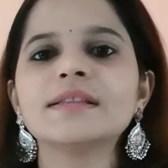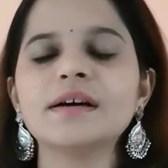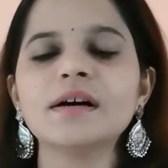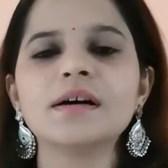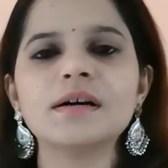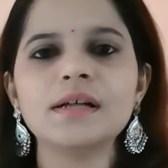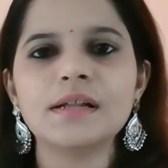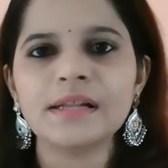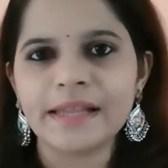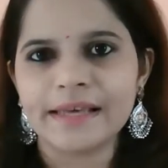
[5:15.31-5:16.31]

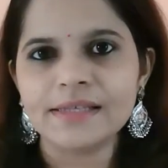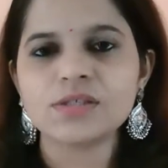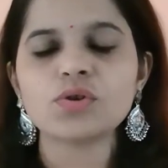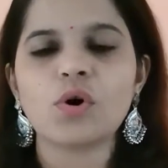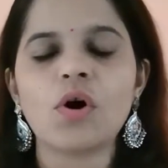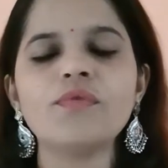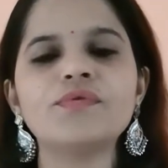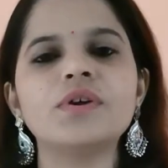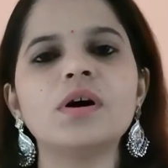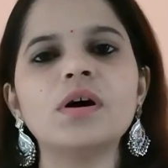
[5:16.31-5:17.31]
the links
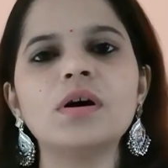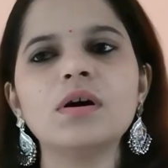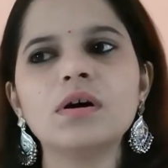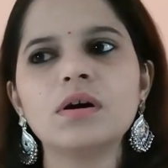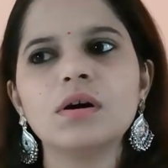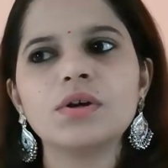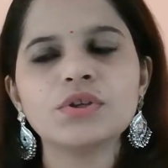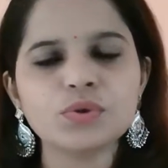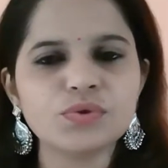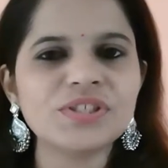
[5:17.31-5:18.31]
of the
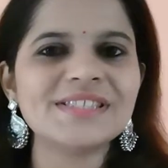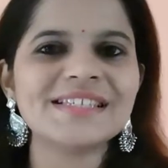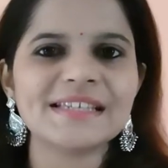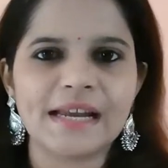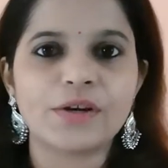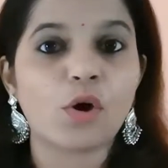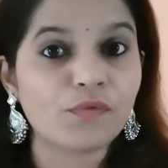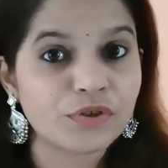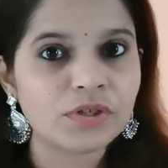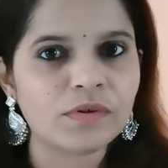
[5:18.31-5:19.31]
UGC
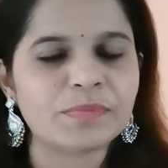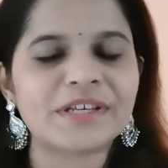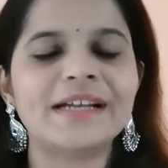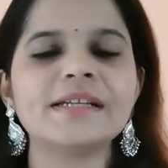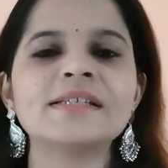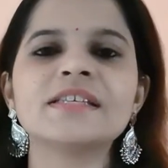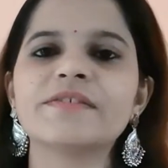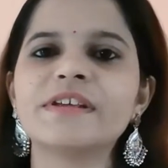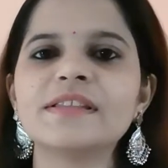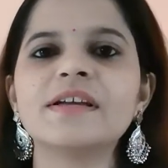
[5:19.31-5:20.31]
Net official website is
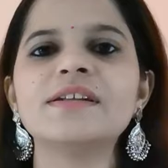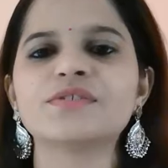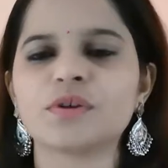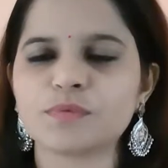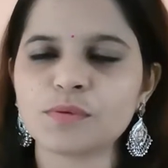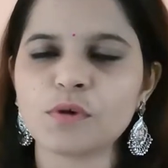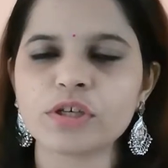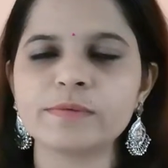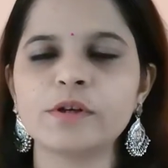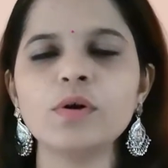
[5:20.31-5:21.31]
given in the description
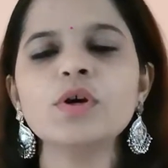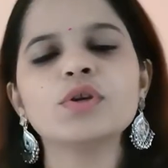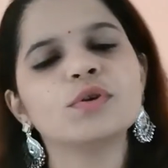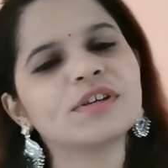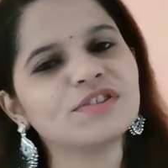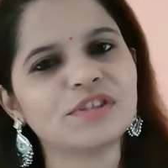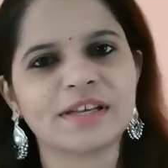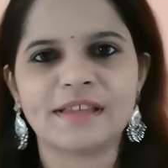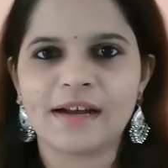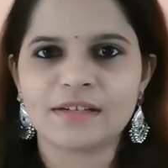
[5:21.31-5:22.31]
box below. You can
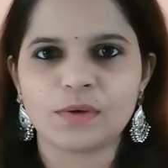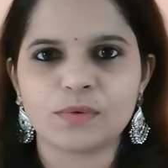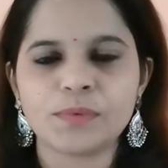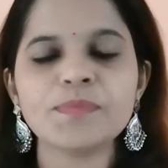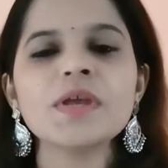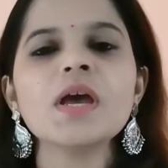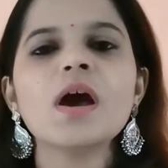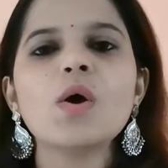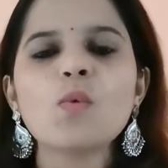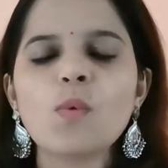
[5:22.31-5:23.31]
check that out.
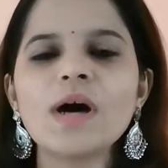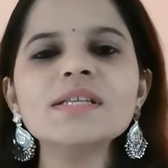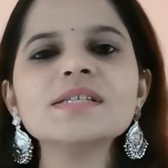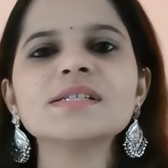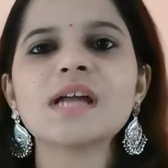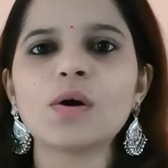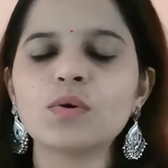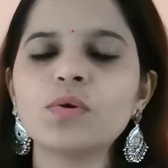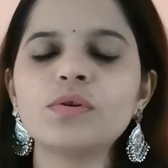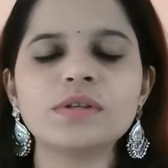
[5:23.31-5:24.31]
Once
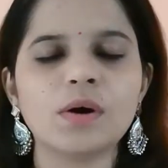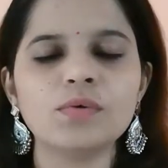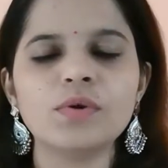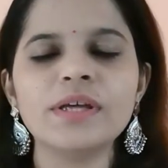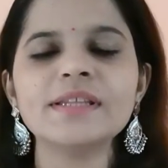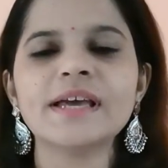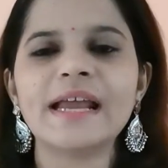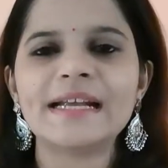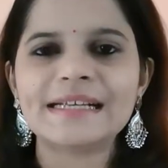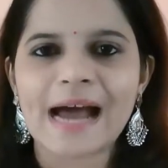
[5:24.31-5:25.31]
downloading
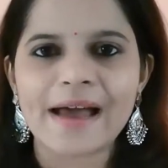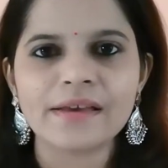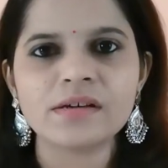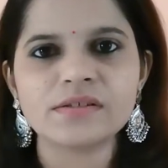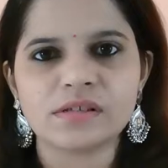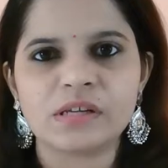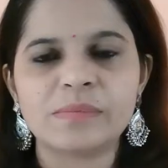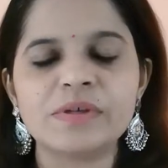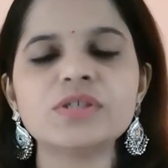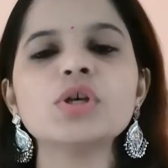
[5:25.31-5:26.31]
the entire
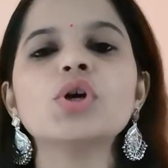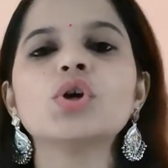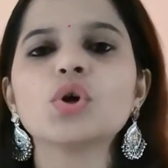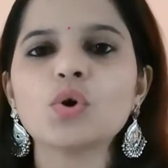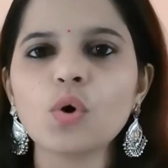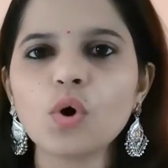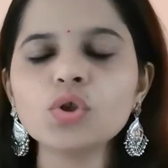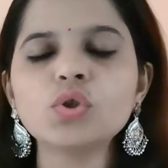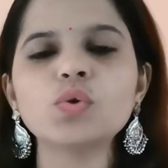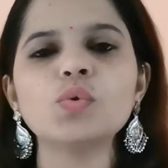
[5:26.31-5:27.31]
syllabus,
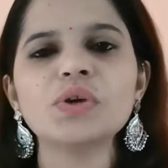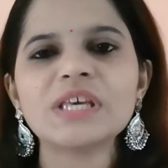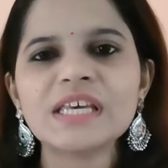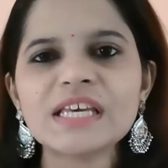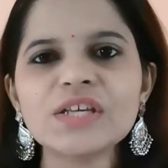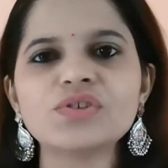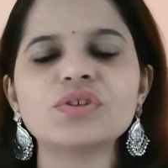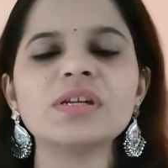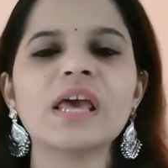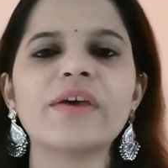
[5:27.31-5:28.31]
go through
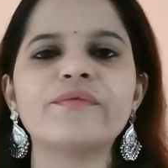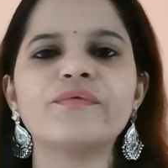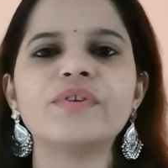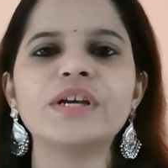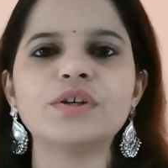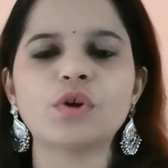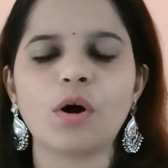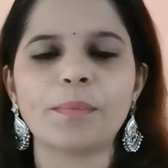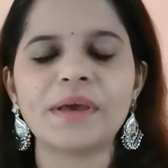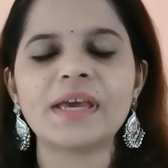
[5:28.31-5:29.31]
each and every
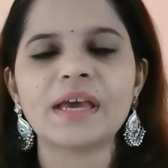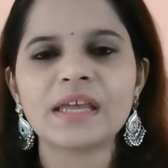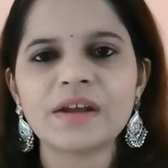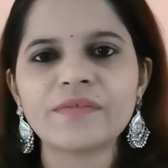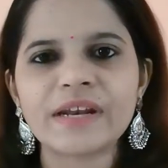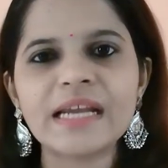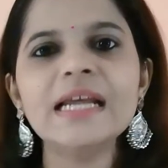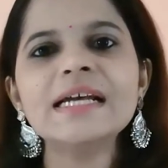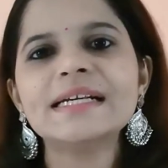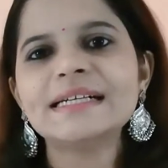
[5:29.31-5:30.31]
topic in a
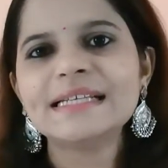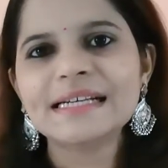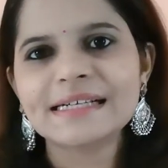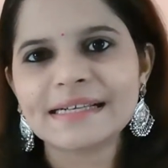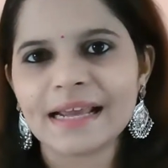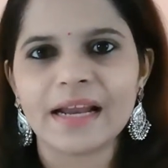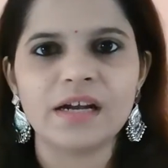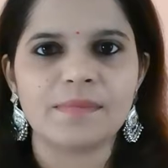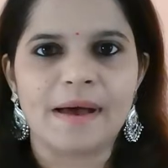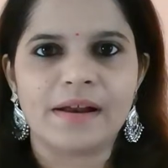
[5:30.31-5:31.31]
very
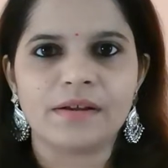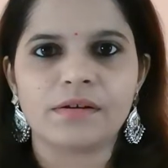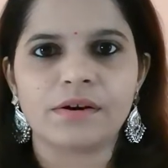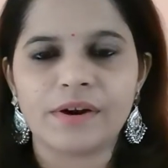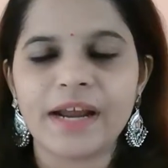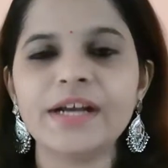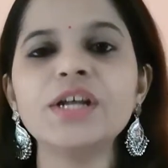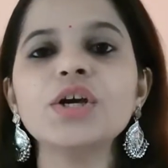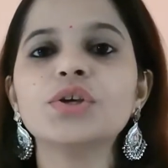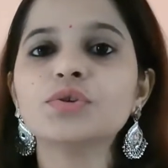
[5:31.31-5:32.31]
detailed manner,
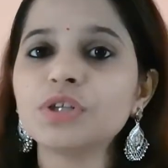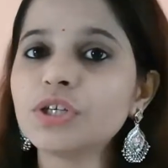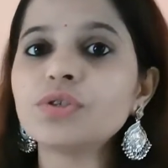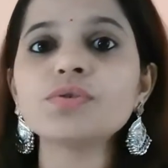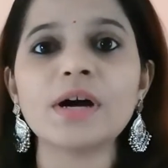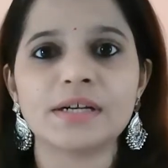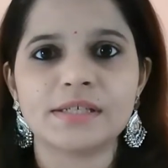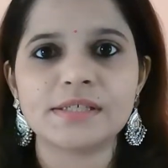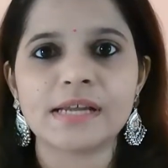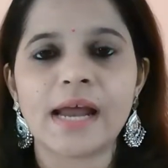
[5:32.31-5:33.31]
right? You need to
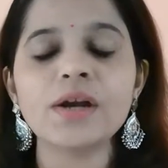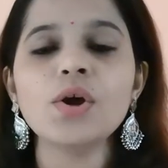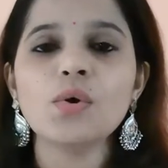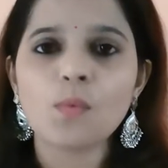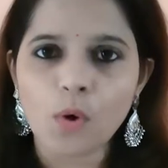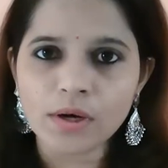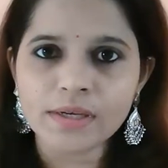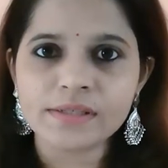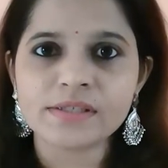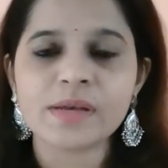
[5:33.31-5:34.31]
understand
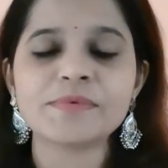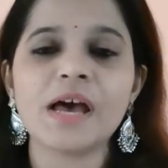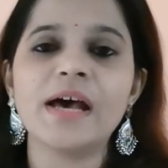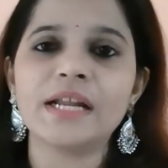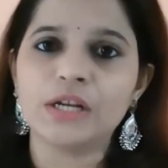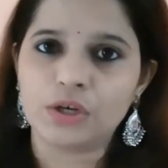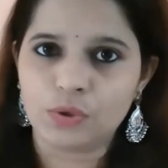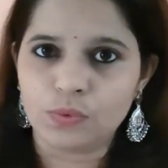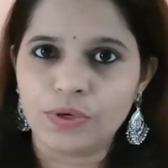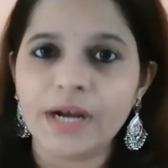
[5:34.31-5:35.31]
what concepts are
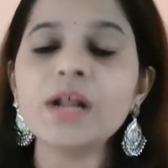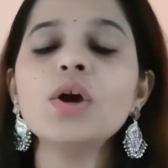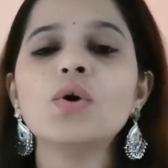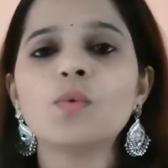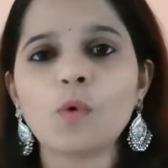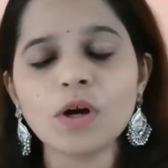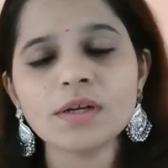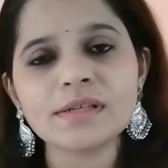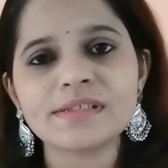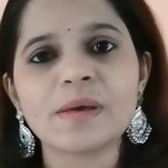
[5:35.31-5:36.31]
included,
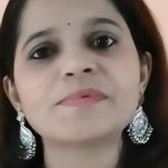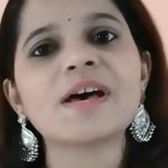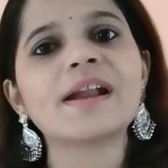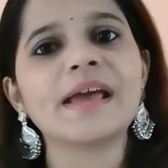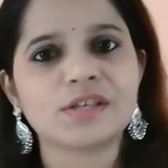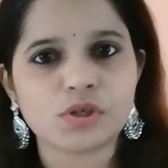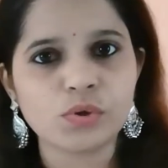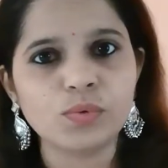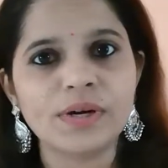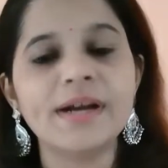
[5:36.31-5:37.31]
what concepts are
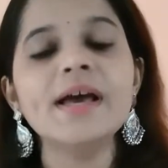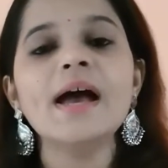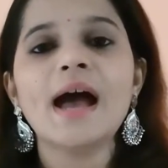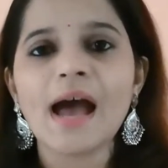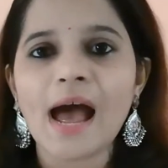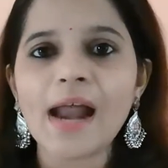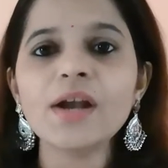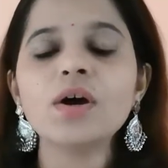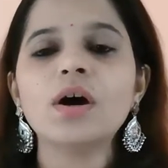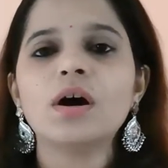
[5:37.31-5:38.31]
excluded,
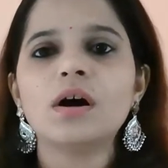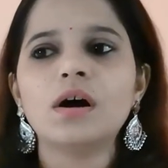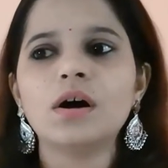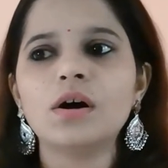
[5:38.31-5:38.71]
and